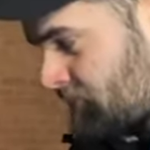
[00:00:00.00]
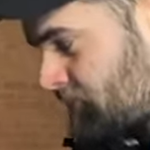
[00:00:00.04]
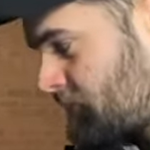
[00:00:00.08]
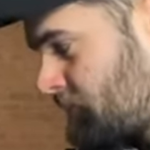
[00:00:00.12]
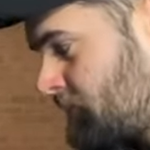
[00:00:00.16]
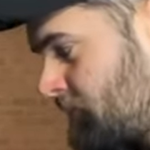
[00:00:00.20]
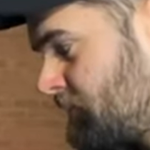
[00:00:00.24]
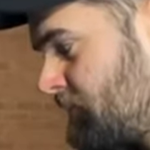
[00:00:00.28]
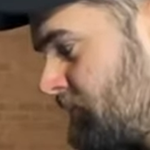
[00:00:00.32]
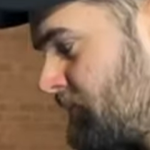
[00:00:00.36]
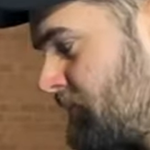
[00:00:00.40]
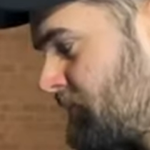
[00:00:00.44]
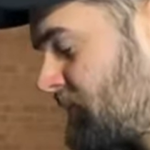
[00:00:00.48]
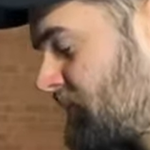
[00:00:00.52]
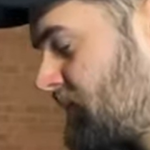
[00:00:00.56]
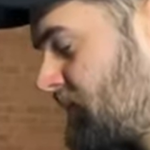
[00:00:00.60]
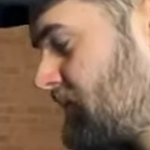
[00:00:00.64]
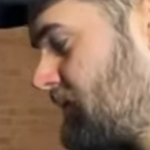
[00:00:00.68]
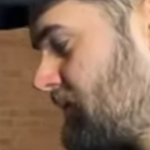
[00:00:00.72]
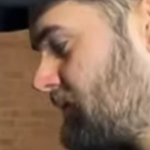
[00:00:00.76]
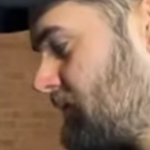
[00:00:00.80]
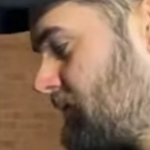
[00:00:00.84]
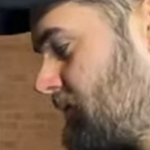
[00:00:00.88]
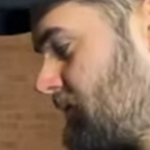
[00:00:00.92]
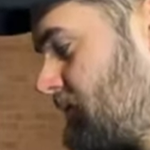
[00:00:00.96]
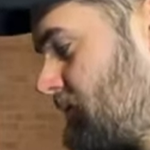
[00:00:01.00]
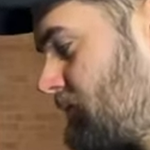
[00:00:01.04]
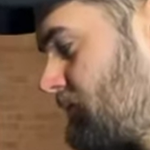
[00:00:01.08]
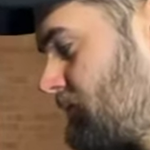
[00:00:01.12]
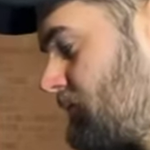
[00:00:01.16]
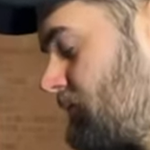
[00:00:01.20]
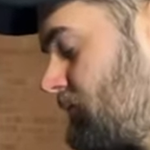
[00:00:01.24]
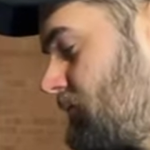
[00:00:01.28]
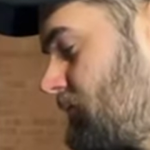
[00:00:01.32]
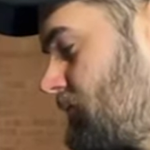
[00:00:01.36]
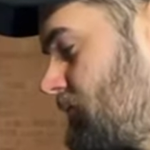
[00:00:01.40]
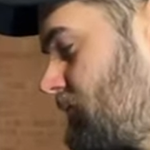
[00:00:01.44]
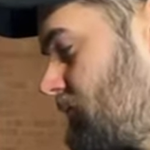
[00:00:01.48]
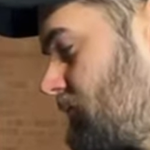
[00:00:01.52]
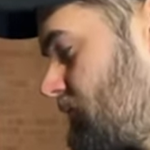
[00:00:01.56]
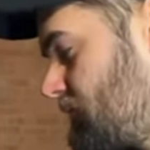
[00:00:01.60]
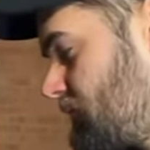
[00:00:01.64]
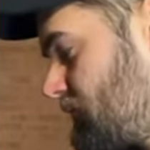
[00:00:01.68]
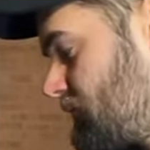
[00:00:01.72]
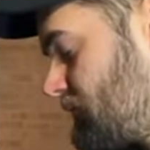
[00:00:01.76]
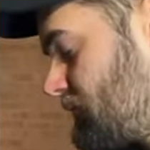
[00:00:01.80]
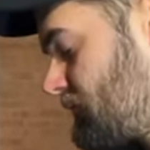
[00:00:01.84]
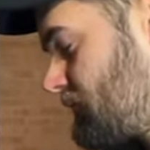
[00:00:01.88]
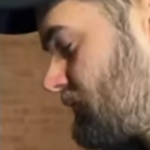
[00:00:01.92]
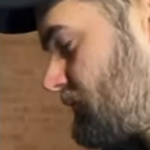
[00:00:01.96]

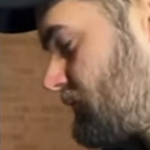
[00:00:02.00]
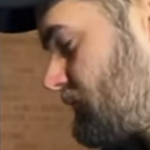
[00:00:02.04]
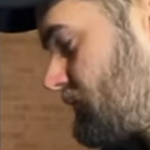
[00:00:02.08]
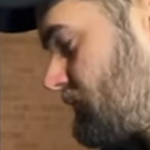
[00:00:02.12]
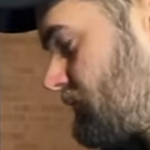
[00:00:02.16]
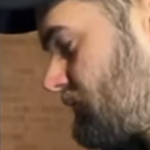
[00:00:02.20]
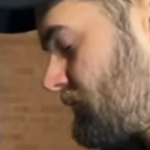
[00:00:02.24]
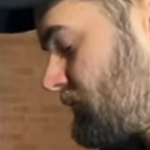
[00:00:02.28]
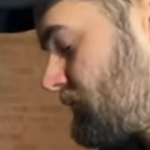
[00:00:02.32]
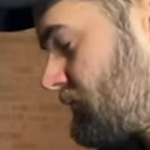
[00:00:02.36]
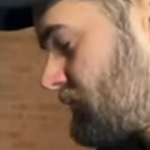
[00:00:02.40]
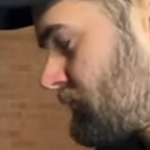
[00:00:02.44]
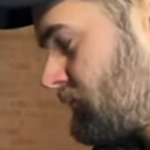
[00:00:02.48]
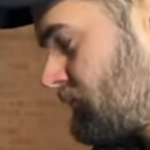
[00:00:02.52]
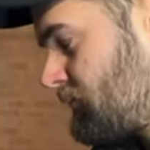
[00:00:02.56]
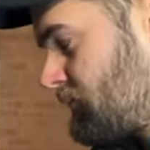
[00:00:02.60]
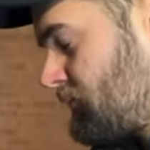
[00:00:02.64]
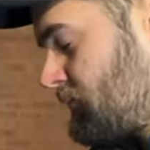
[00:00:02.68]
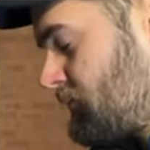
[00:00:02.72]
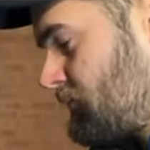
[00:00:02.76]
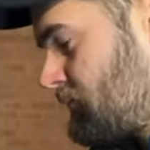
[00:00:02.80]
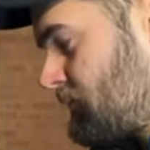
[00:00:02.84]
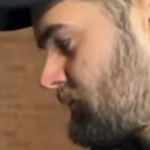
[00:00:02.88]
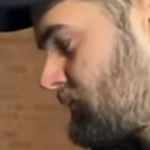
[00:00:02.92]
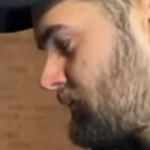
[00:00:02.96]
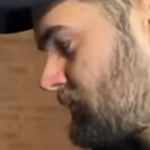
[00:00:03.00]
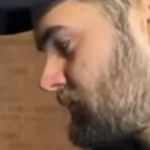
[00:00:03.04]
This person isn't speaking.